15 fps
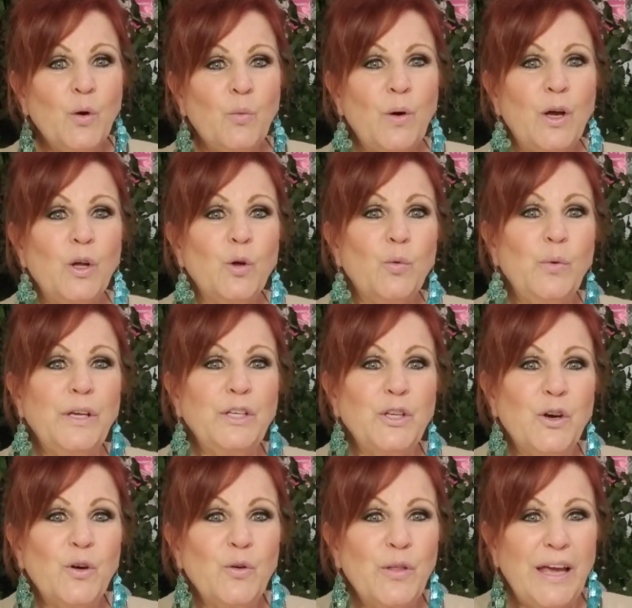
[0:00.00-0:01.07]
Well, we
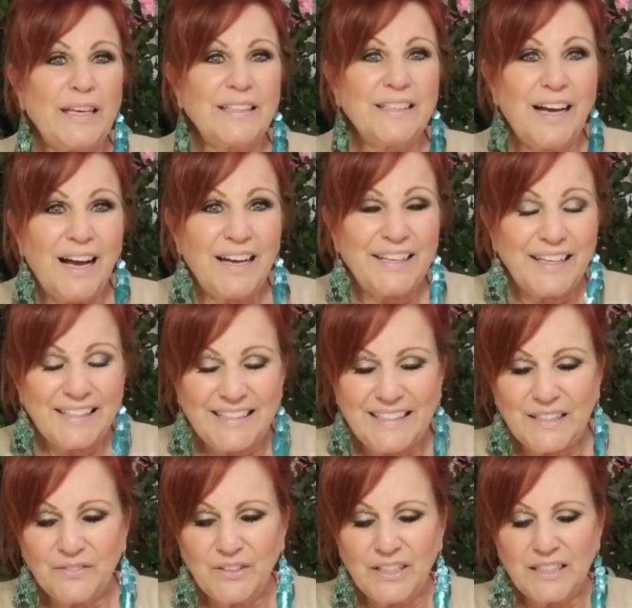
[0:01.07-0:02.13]
know that God had
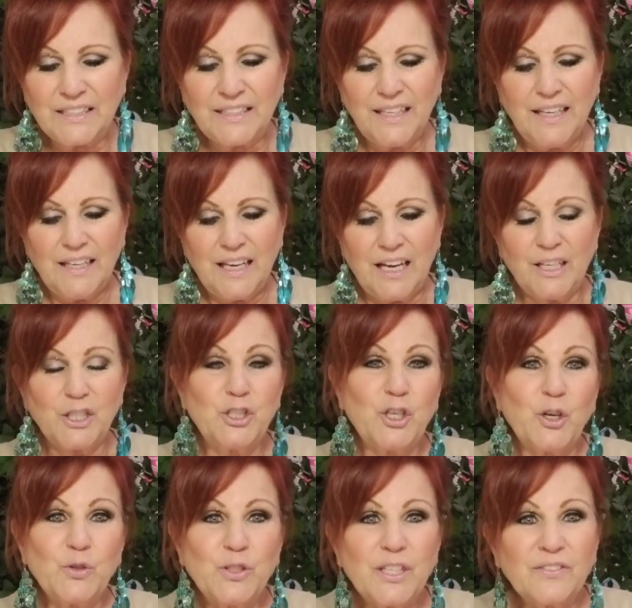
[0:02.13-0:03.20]
given uh,
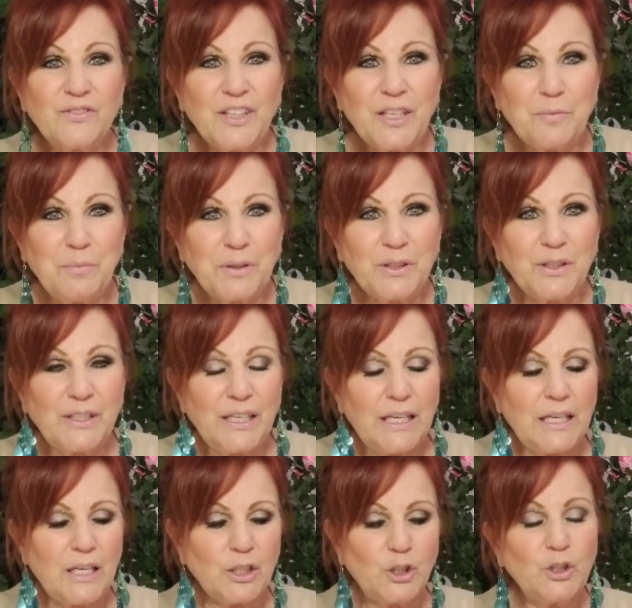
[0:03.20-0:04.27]
Joseph the
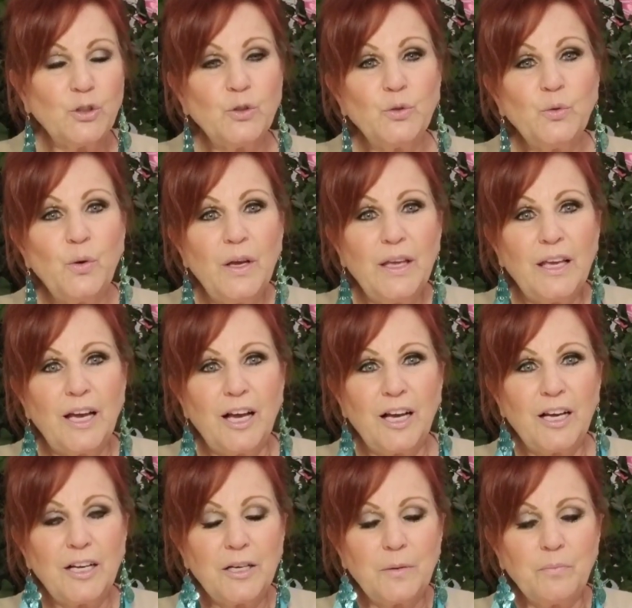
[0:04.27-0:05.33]
ability to
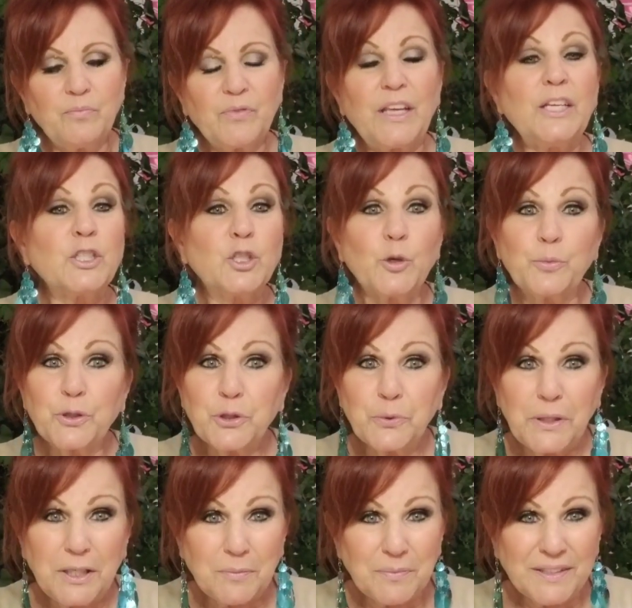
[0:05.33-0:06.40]
um, interpret
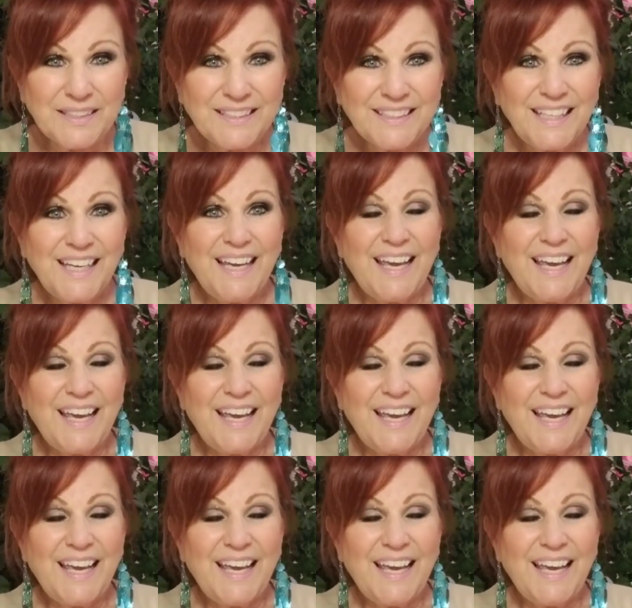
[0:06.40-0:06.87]
dreams.